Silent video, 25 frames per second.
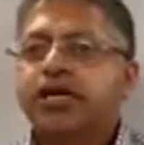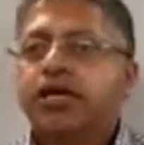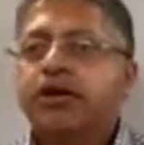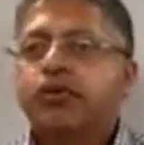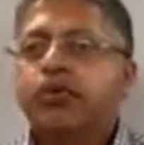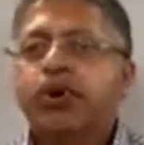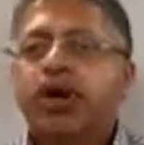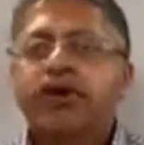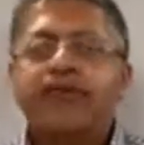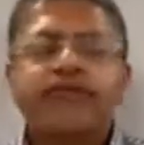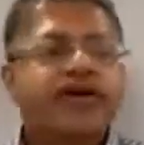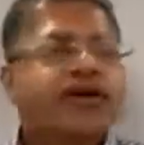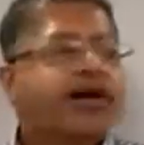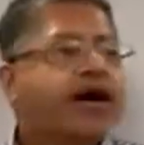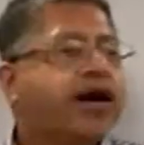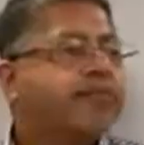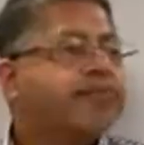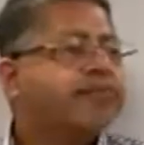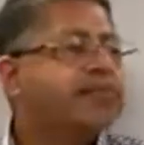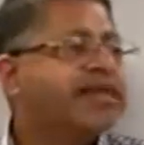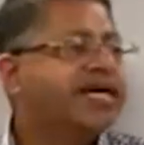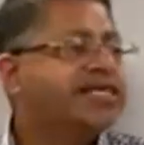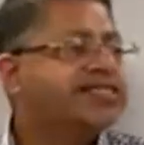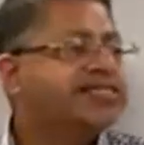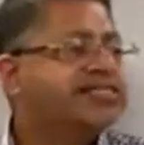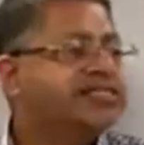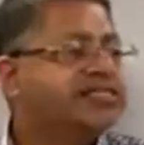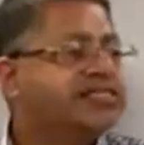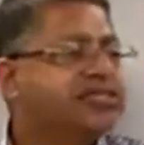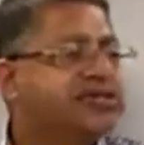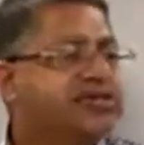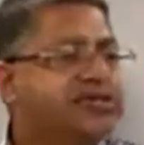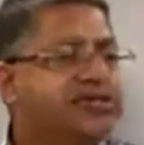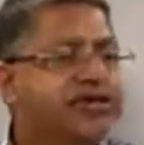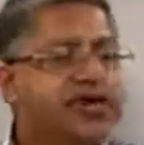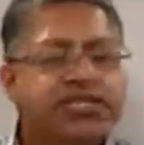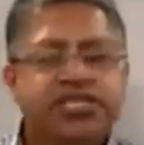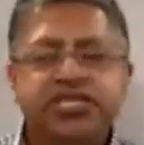Wherever God places you
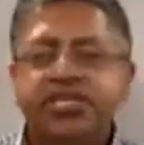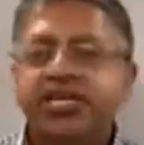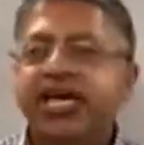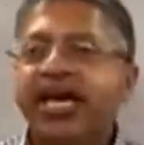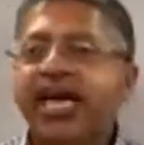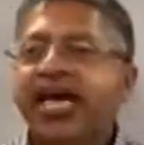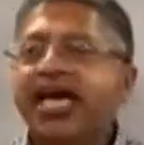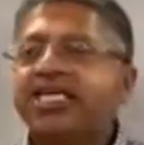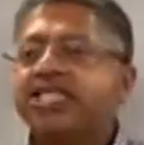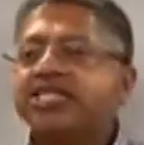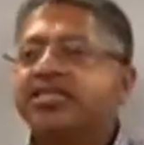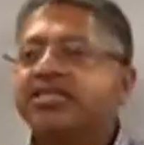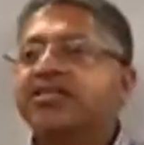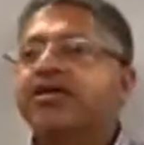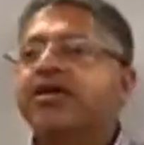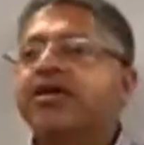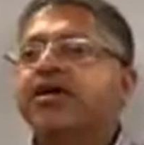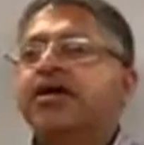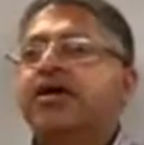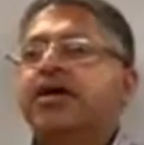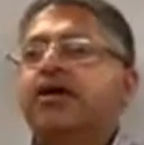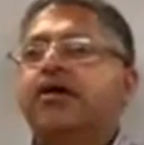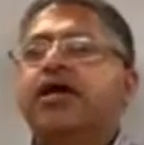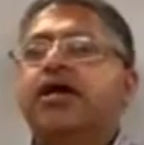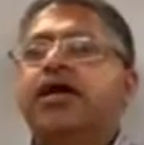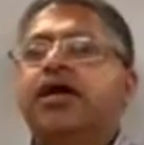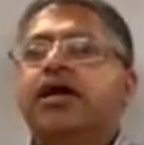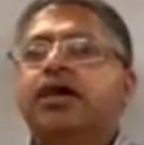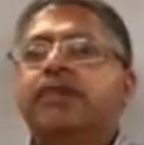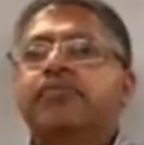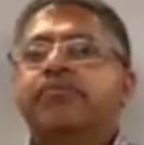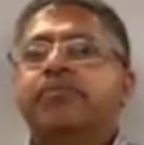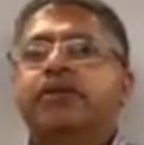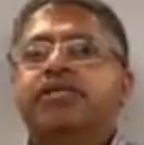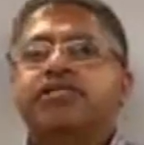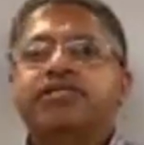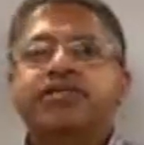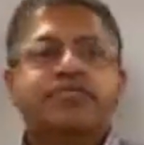in your education,
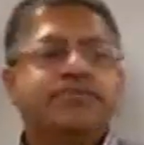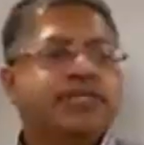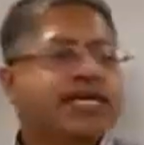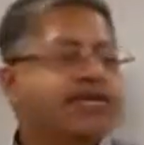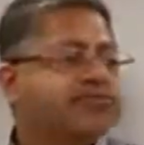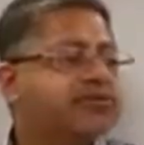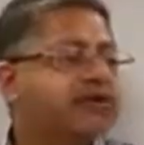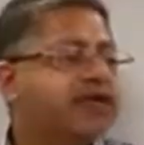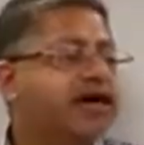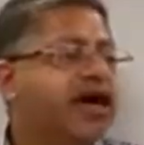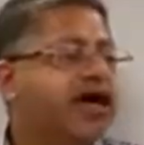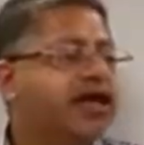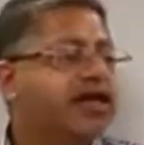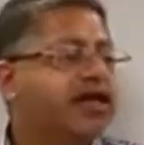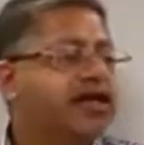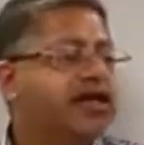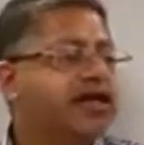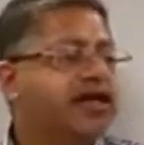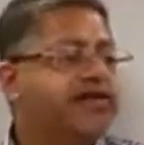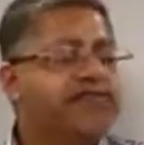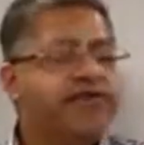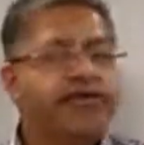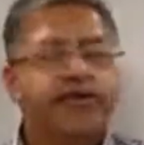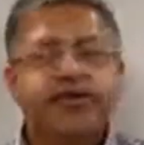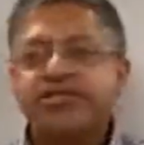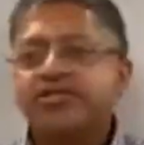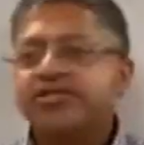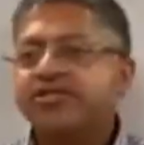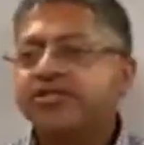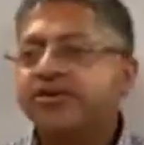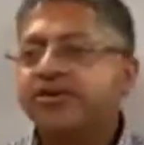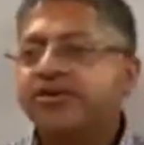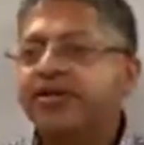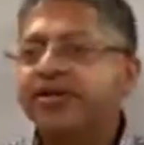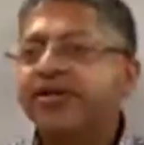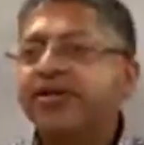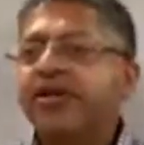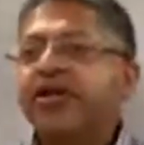sometimes God, if you're a
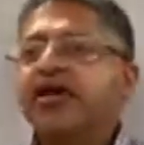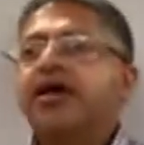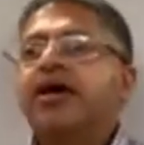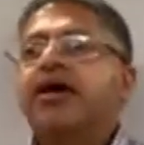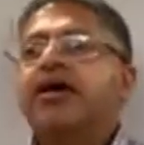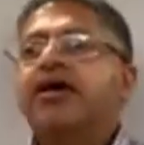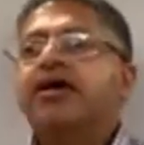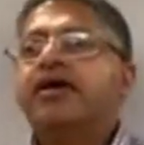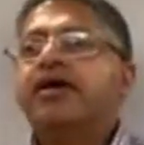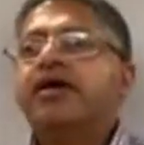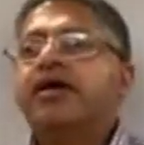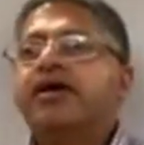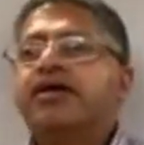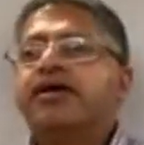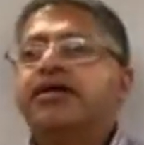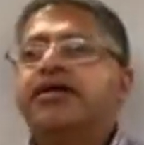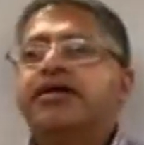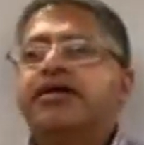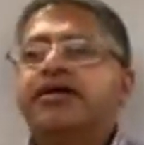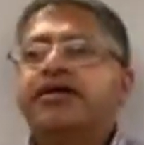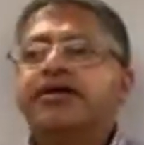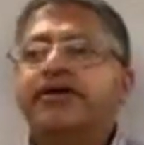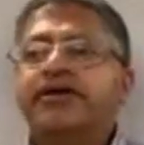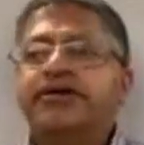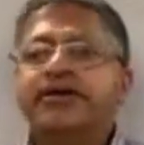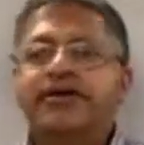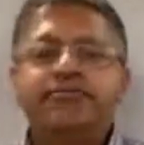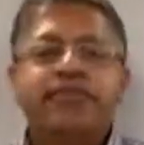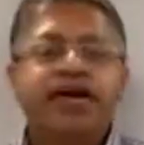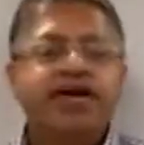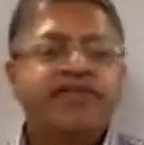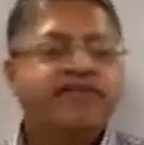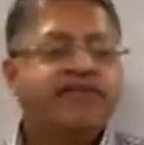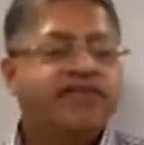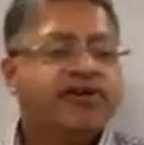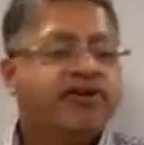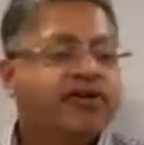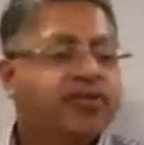student, you may
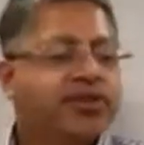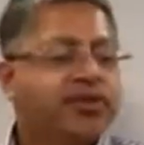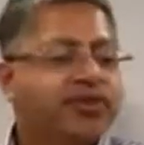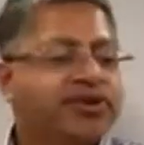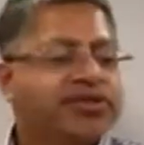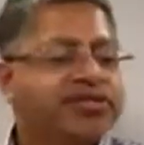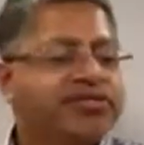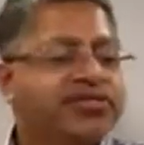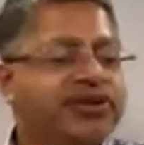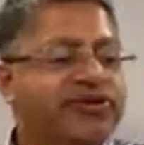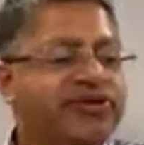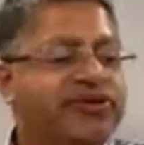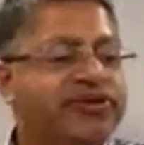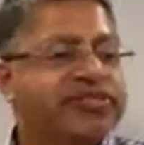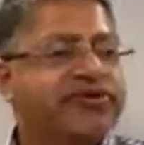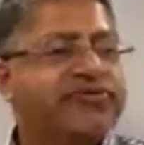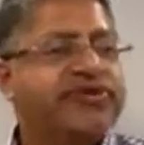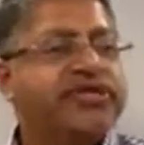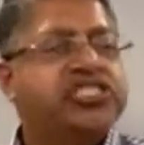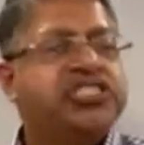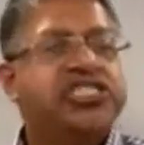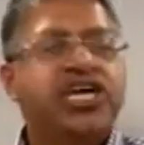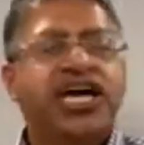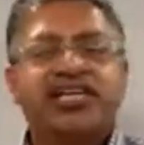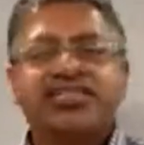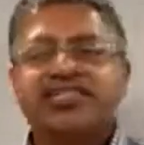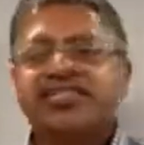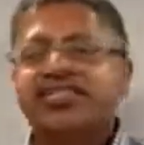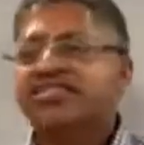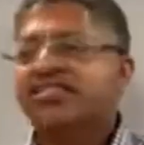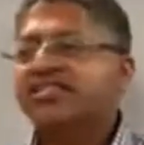go through a series of rejections.